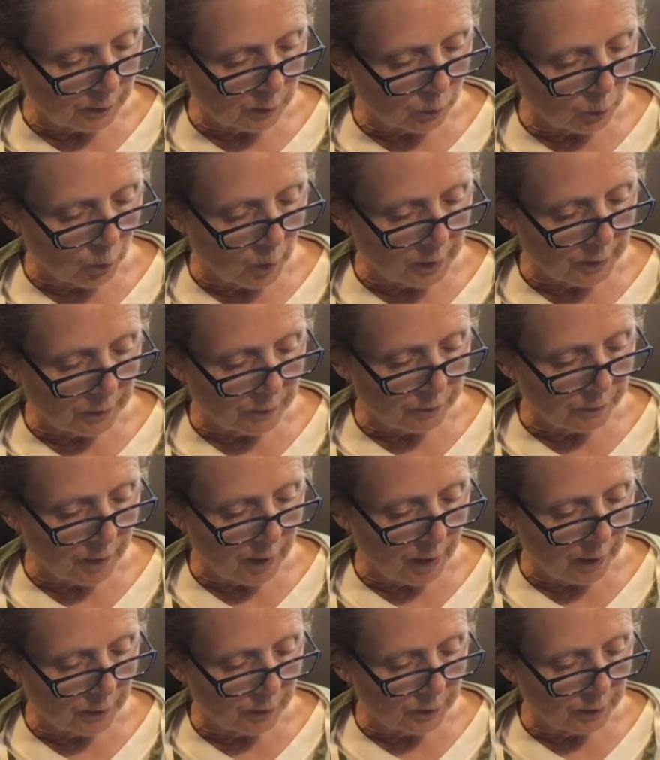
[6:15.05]
once
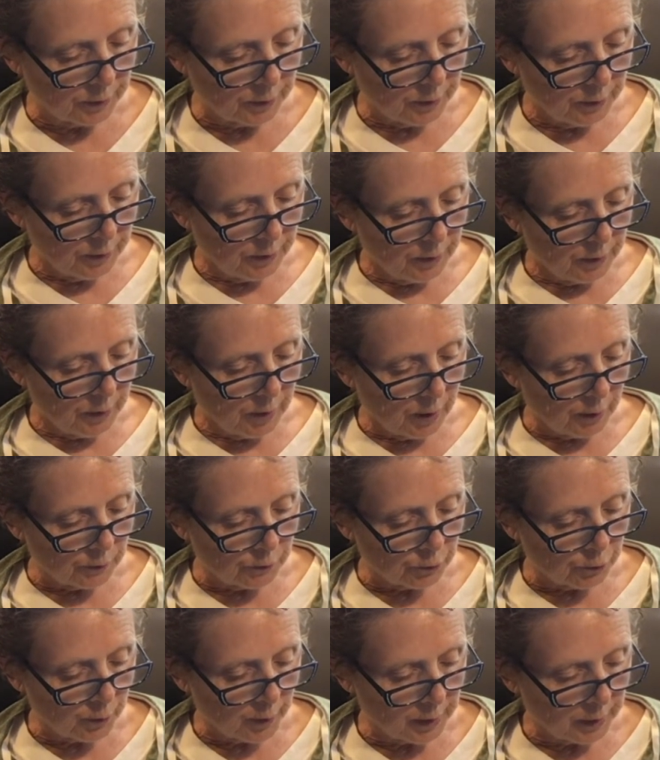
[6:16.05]
found a
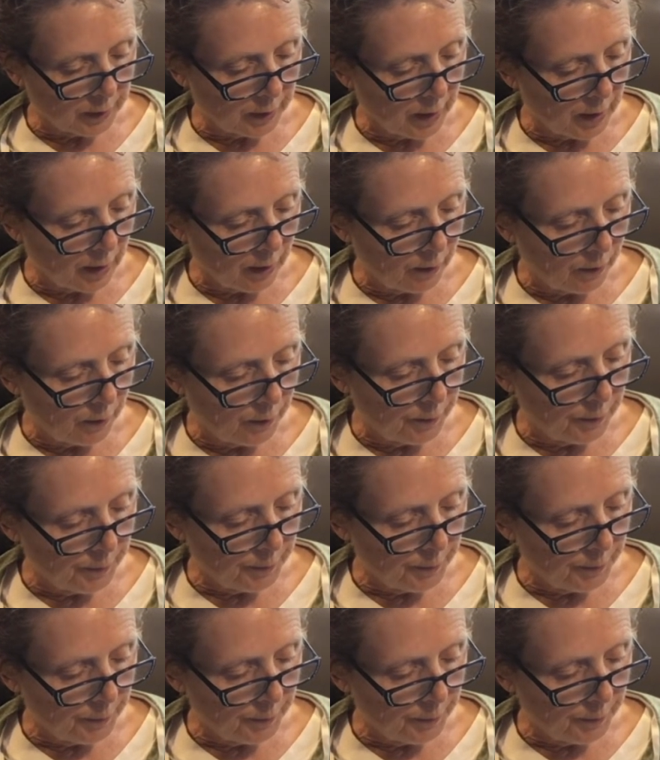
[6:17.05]
stray cow.